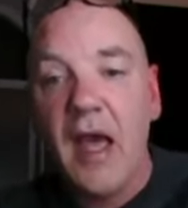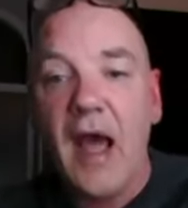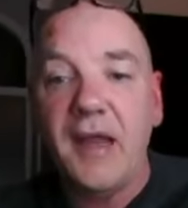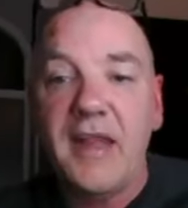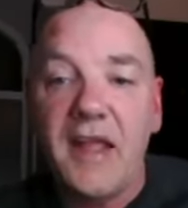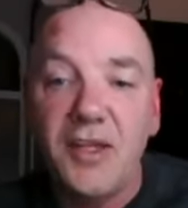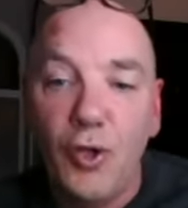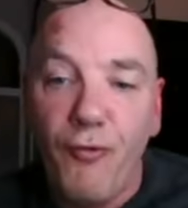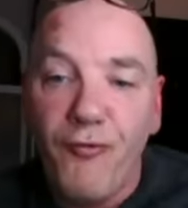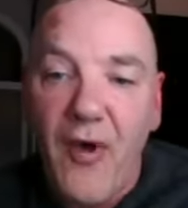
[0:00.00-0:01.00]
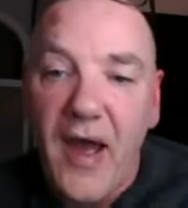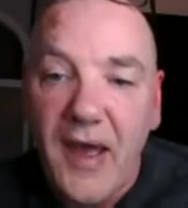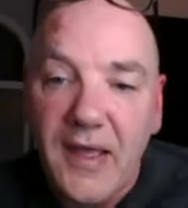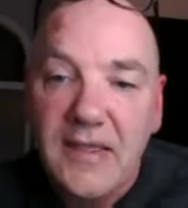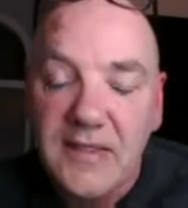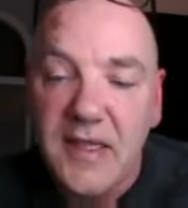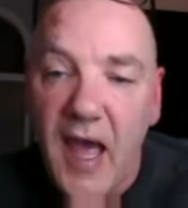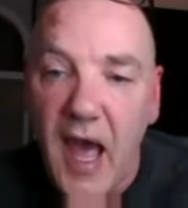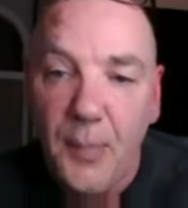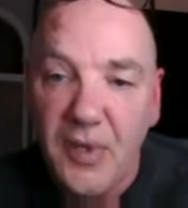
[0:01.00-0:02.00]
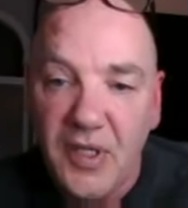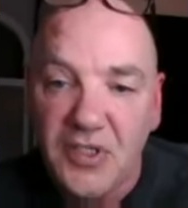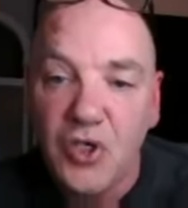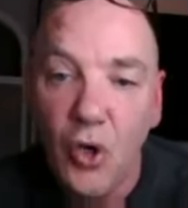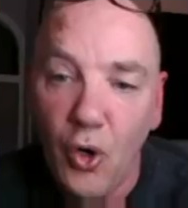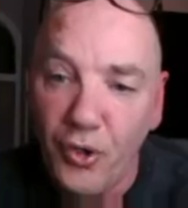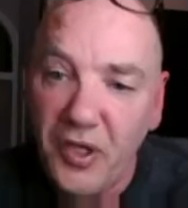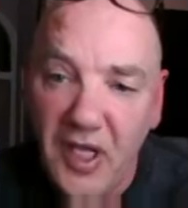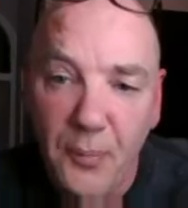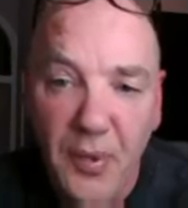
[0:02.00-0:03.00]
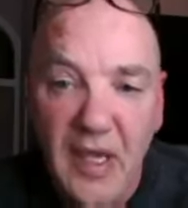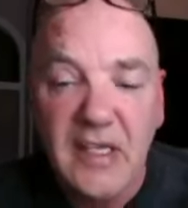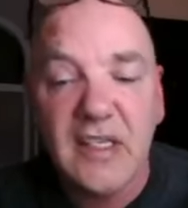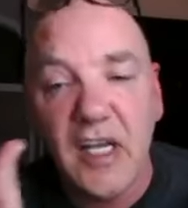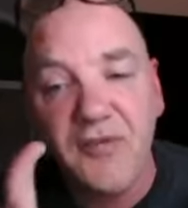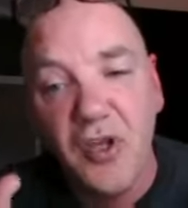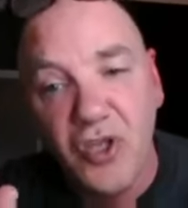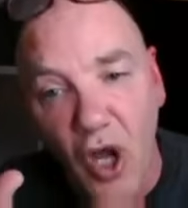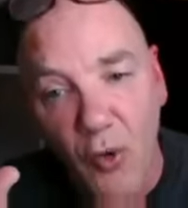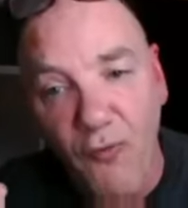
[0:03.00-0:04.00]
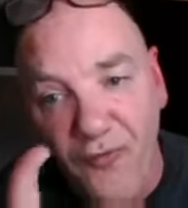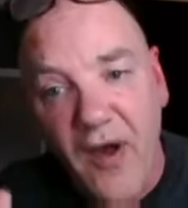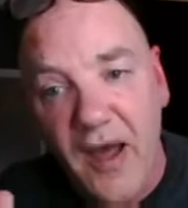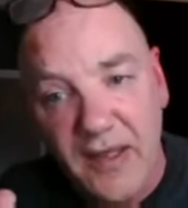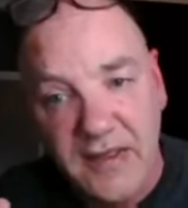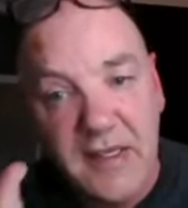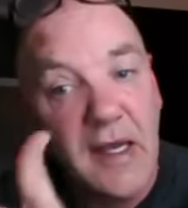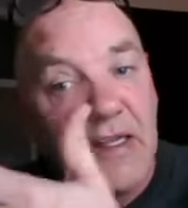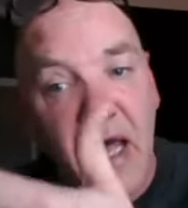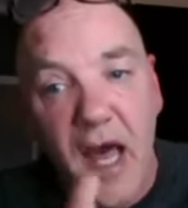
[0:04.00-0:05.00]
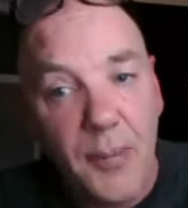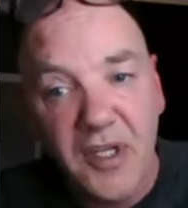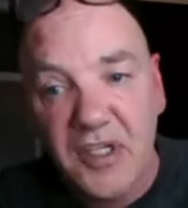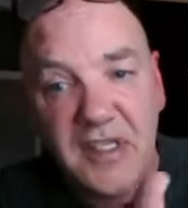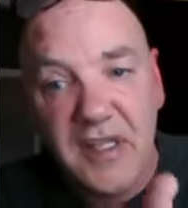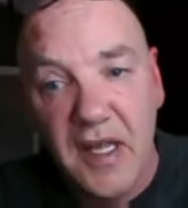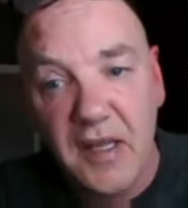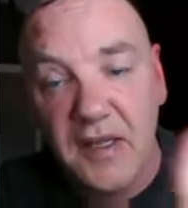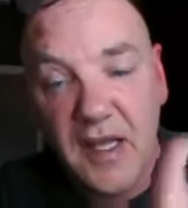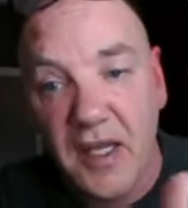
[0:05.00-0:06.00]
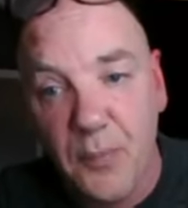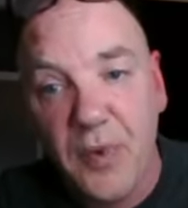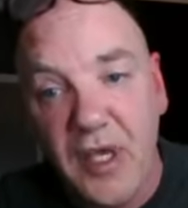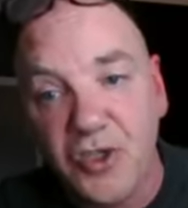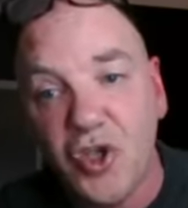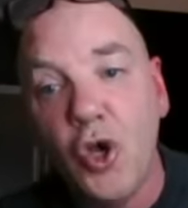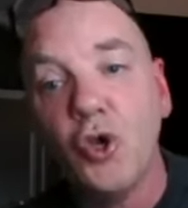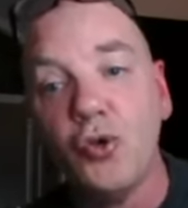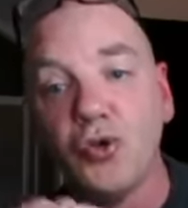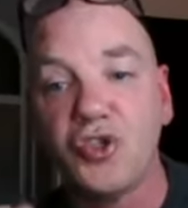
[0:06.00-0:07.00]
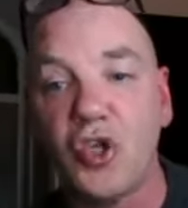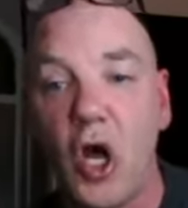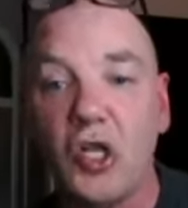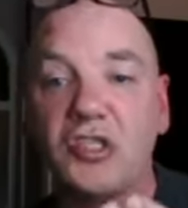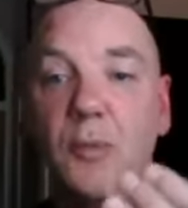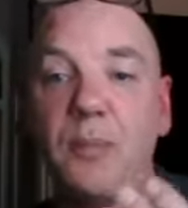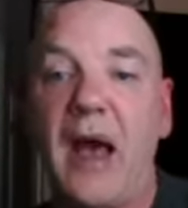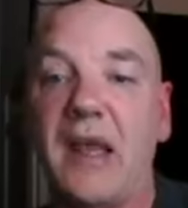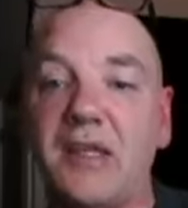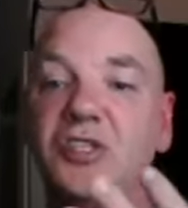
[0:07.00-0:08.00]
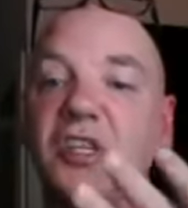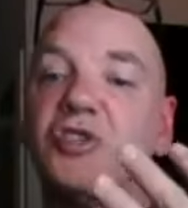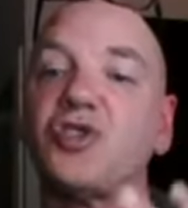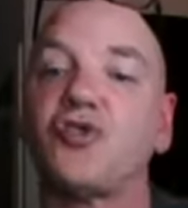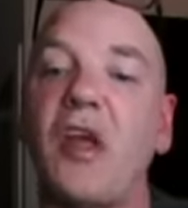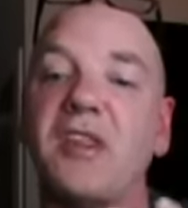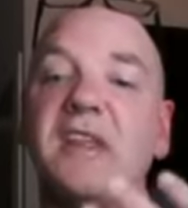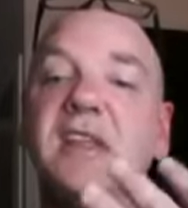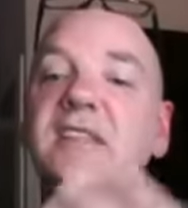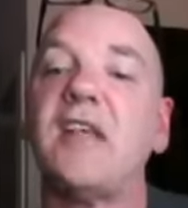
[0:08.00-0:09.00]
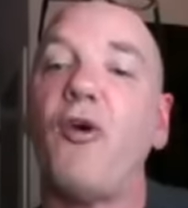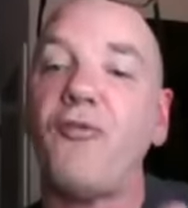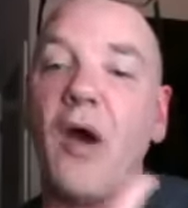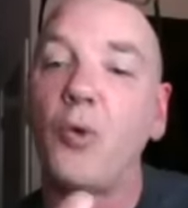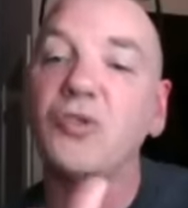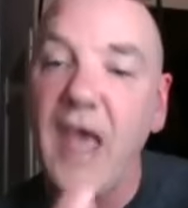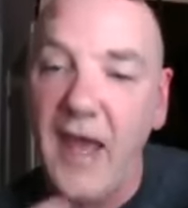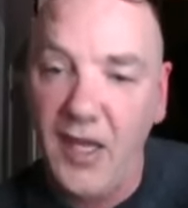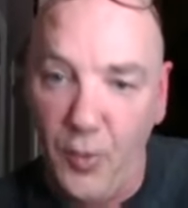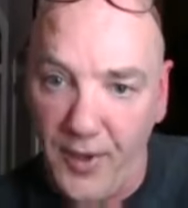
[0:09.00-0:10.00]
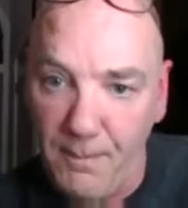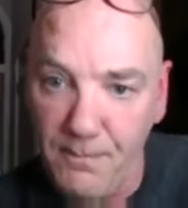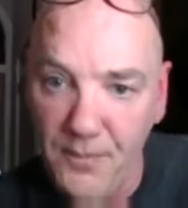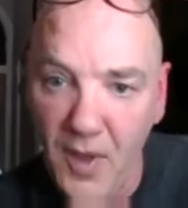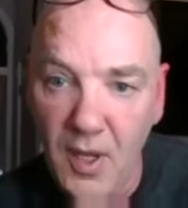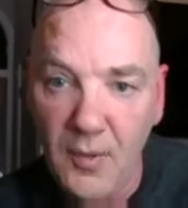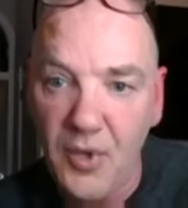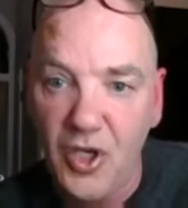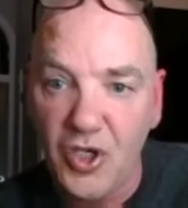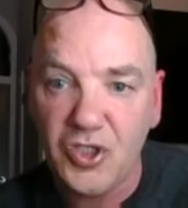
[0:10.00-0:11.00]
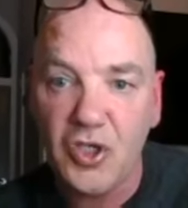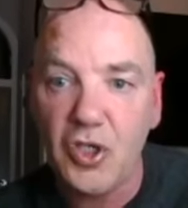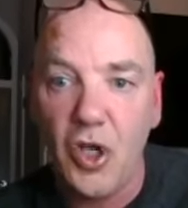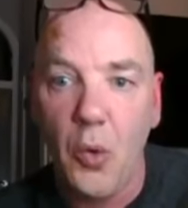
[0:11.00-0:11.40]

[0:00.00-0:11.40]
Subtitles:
And then you'll find the happiness or the inner peace. And if you don't find the happiness and the inner peace, you'll start to balance and strengthen yourself out anyway. Because,